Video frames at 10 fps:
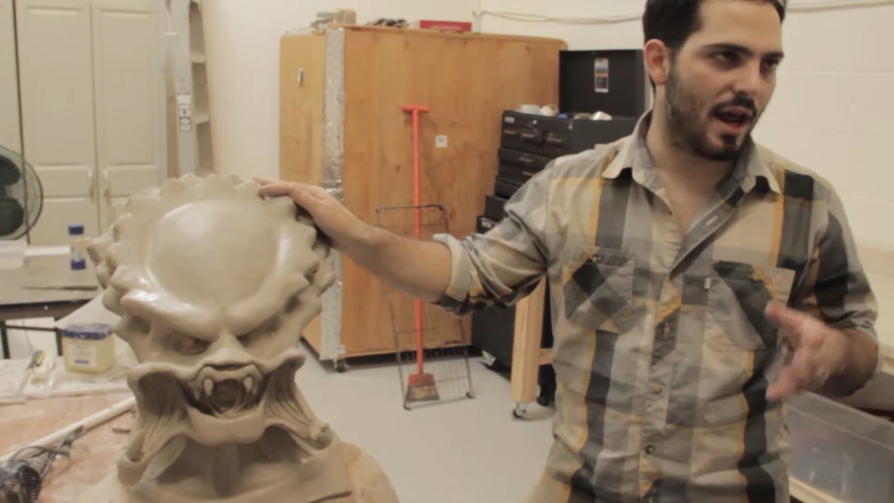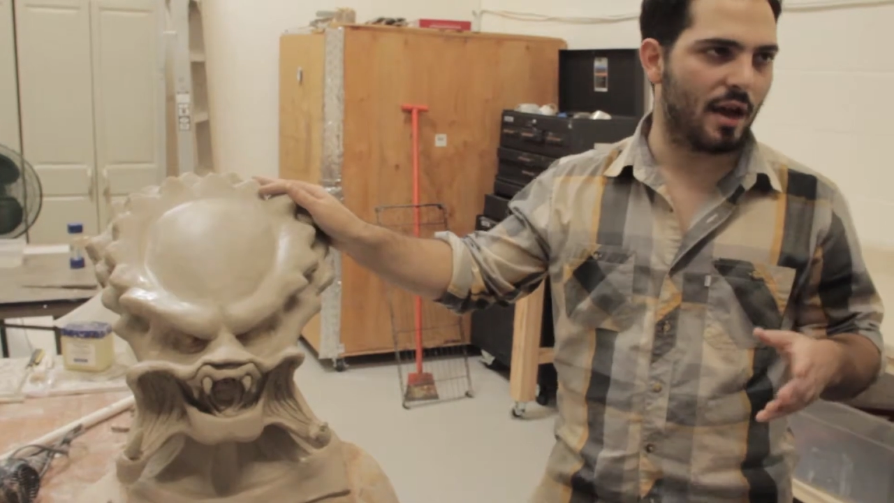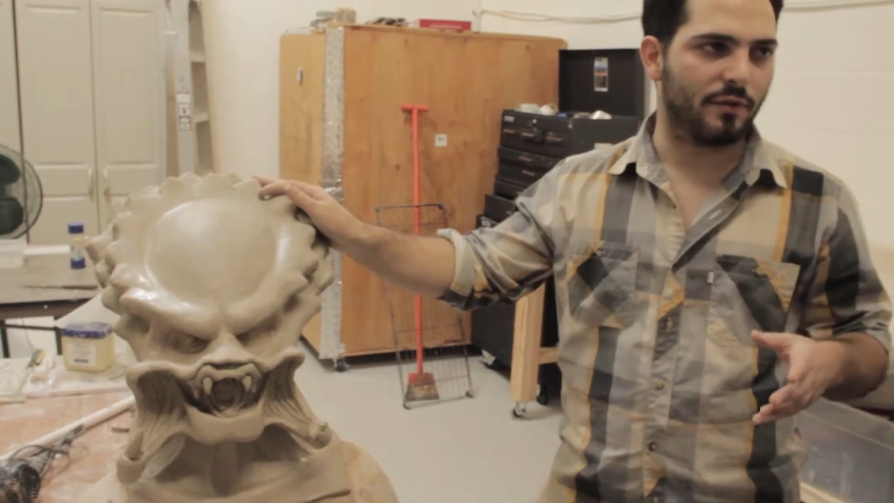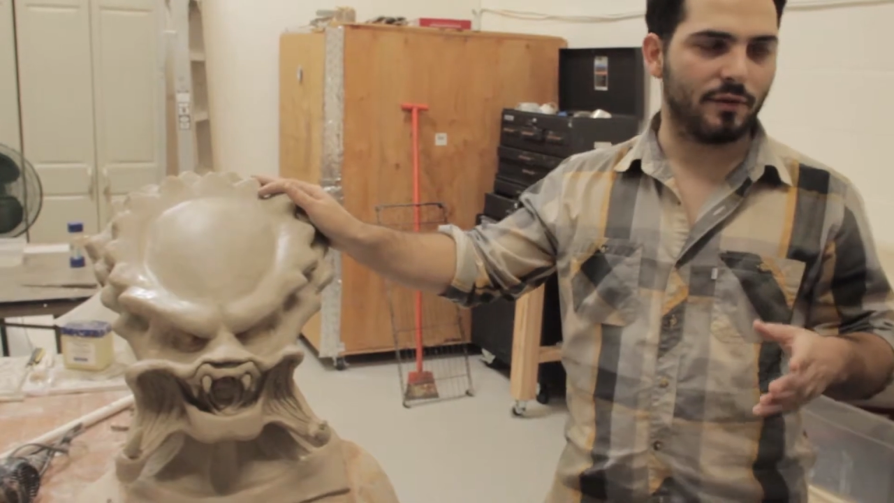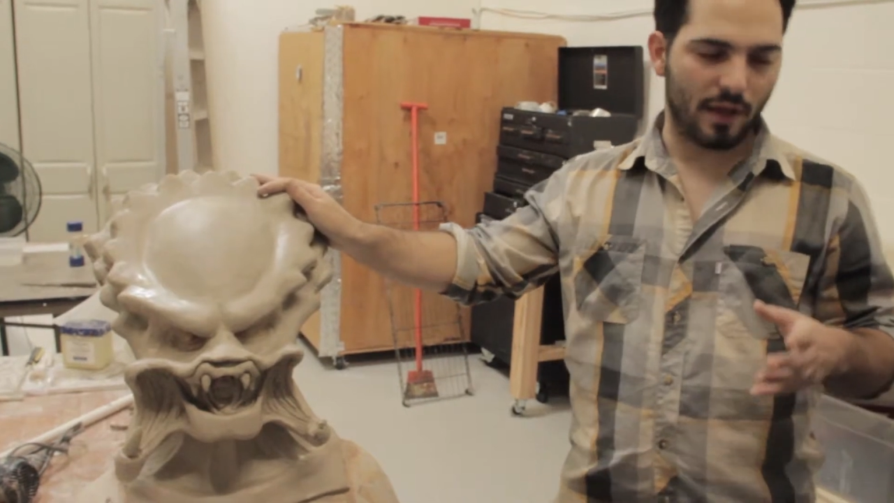it
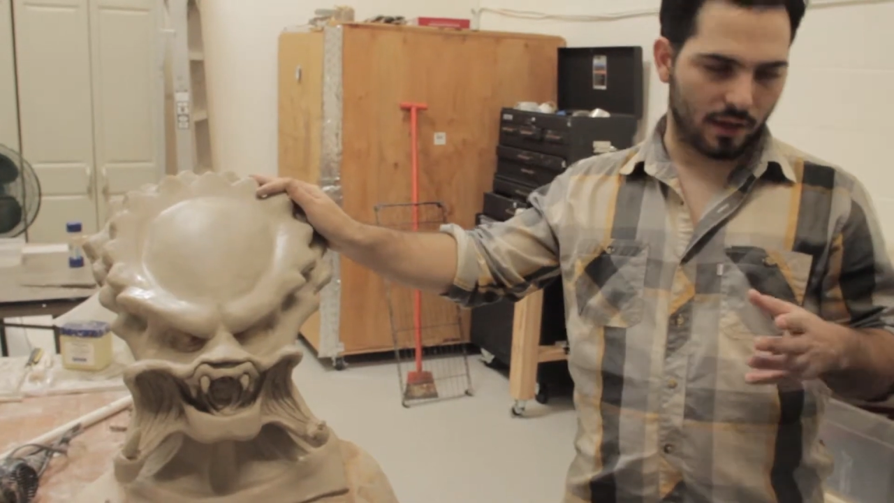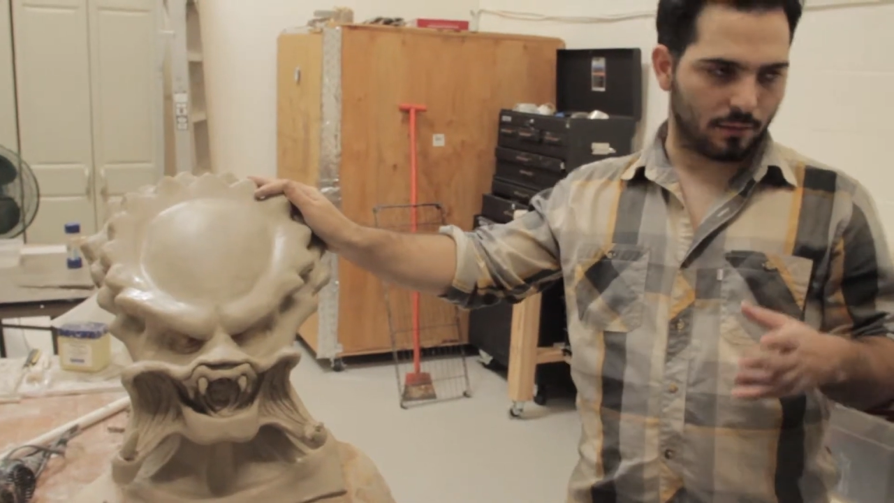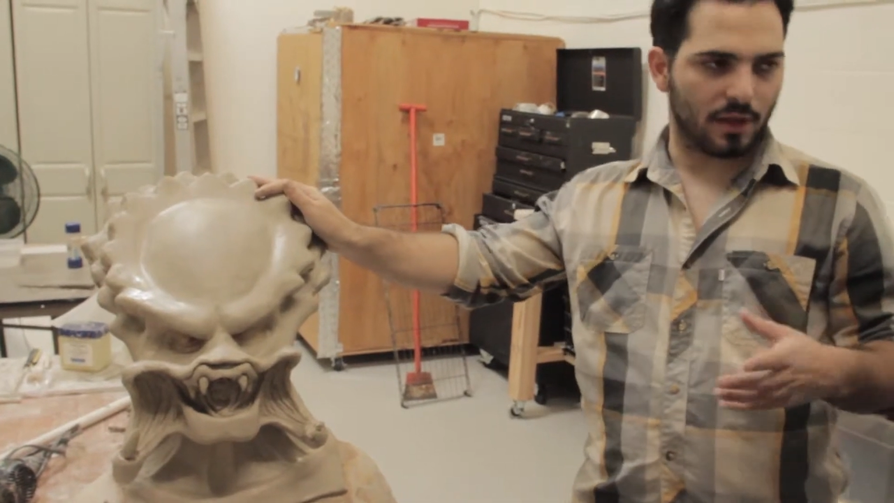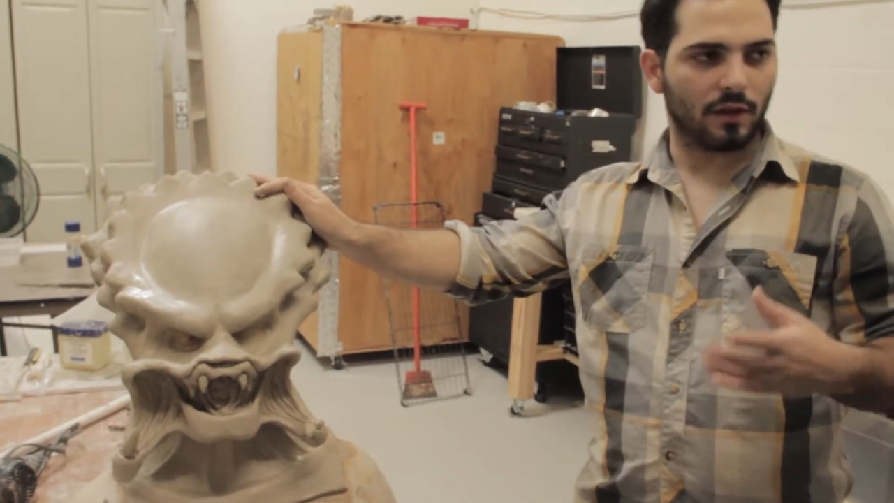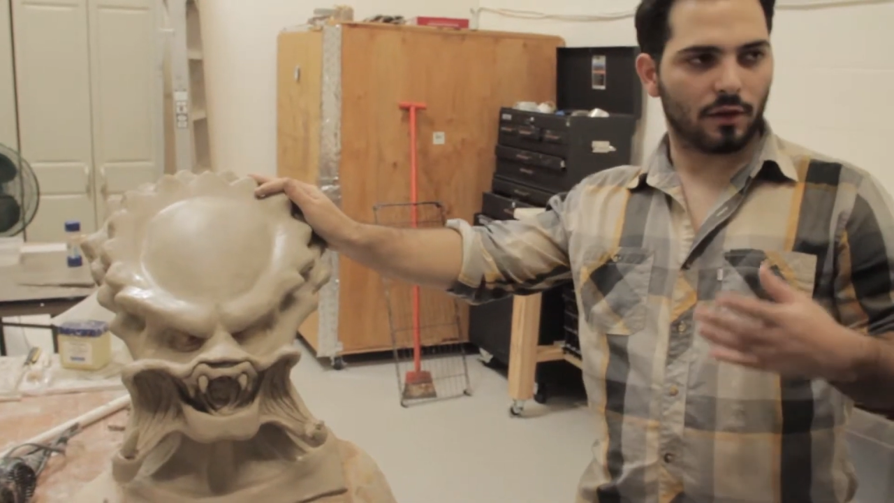out of, and that
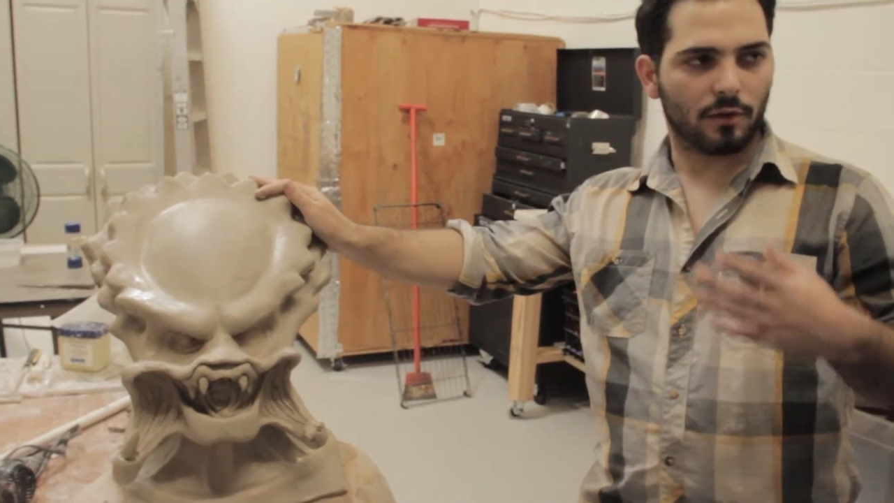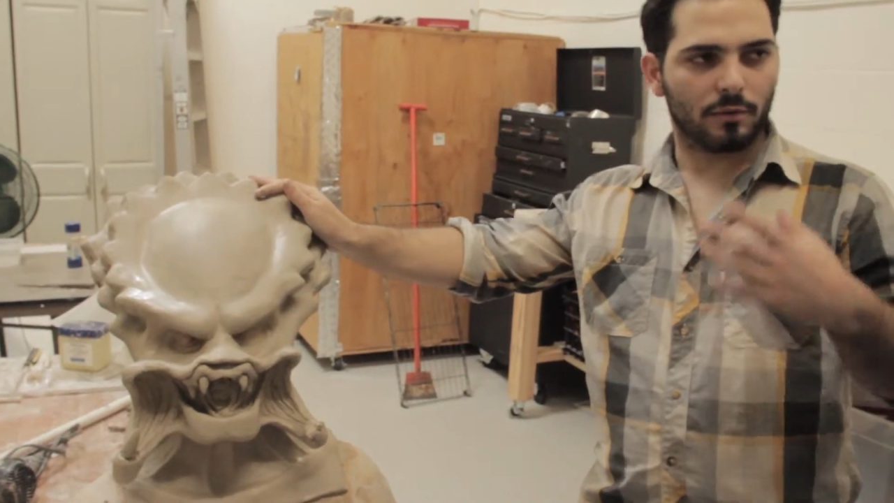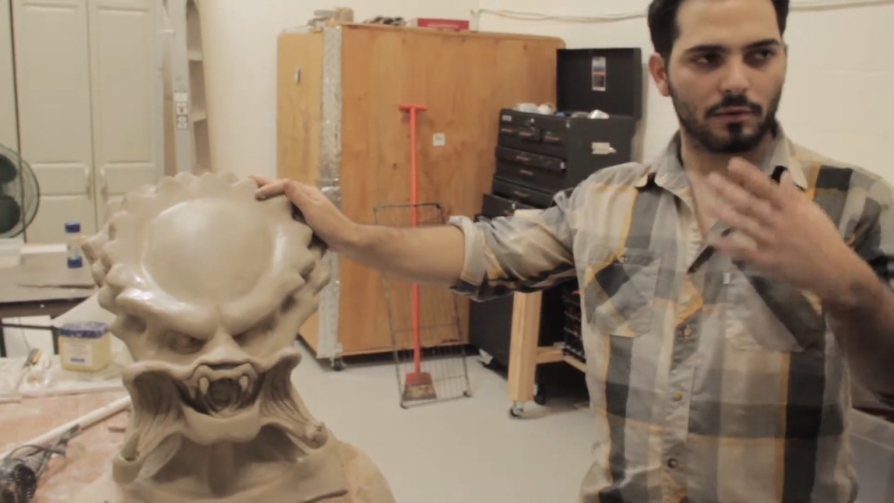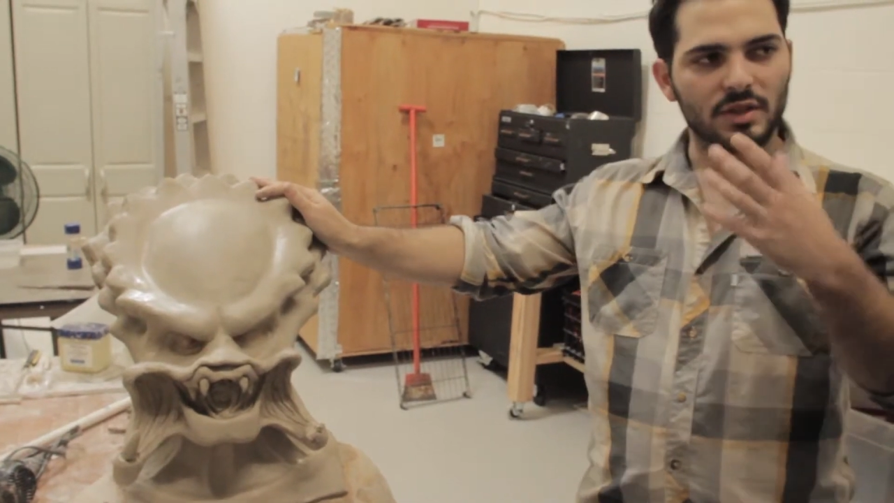could be either